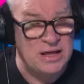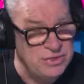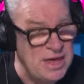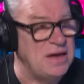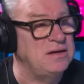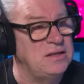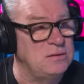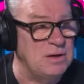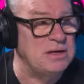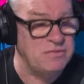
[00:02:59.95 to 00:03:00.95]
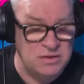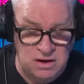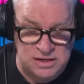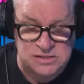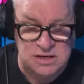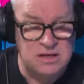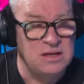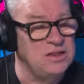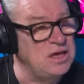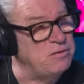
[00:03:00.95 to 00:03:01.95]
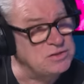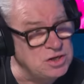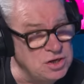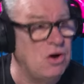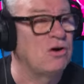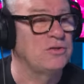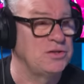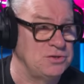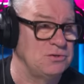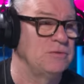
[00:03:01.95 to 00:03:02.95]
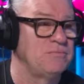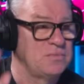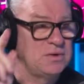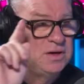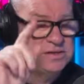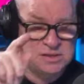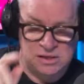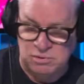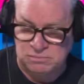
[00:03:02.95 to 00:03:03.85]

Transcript: And then in the middle of the night, there is a knock at the door. Here's a clip.